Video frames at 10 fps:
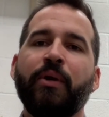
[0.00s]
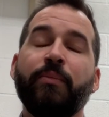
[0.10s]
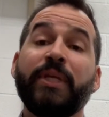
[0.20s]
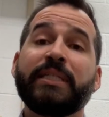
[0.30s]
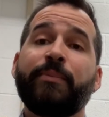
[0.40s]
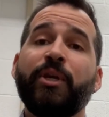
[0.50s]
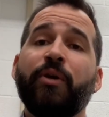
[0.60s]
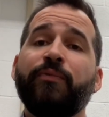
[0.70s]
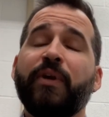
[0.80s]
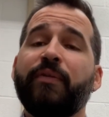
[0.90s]
Please let me know
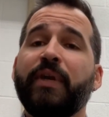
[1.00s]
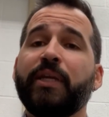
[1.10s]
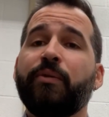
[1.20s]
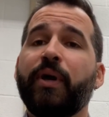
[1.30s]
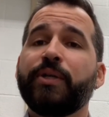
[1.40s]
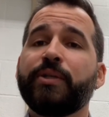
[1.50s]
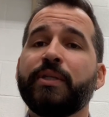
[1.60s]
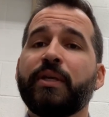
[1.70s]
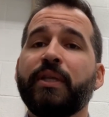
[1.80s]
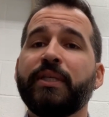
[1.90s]
if you have any
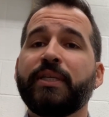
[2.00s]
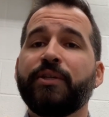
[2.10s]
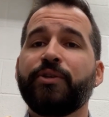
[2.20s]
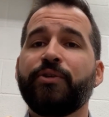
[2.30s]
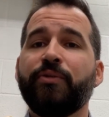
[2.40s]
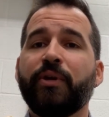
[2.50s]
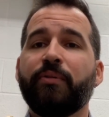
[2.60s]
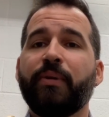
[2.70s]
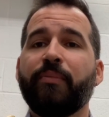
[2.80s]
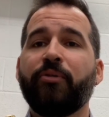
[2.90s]
questions on this as you're doing your
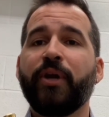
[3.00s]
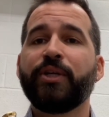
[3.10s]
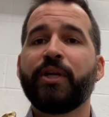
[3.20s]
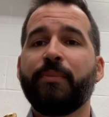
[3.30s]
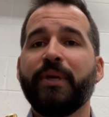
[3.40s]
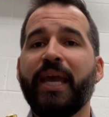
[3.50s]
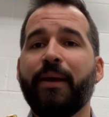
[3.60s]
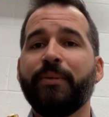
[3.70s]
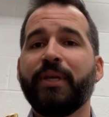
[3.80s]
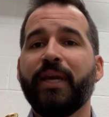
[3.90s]
preparation. I'd be
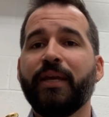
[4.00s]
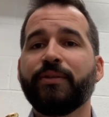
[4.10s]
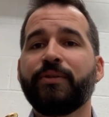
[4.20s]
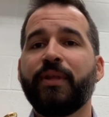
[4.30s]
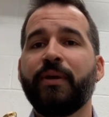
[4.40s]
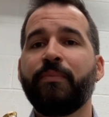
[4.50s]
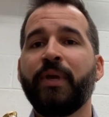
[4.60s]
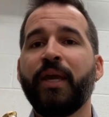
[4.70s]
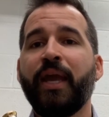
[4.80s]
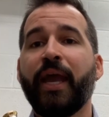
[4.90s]
happy to answer them,
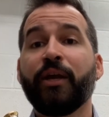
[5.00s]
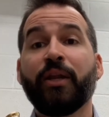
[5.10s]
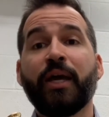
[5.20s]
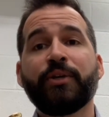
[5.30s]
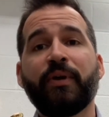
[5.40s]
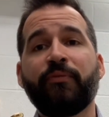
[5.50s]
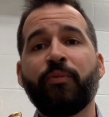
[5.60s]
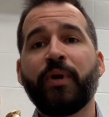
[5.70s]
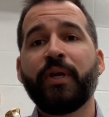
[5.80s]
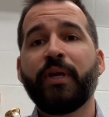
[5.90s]
and good luck to
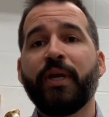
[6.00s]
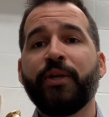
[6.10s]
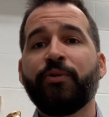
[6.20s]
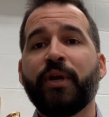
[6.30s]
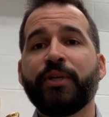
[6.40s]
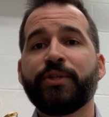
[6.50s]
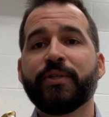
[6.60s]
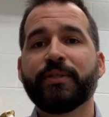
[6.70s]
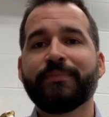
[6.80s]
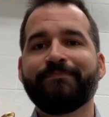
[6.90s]
everyone in your
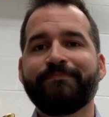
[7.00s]
auditions.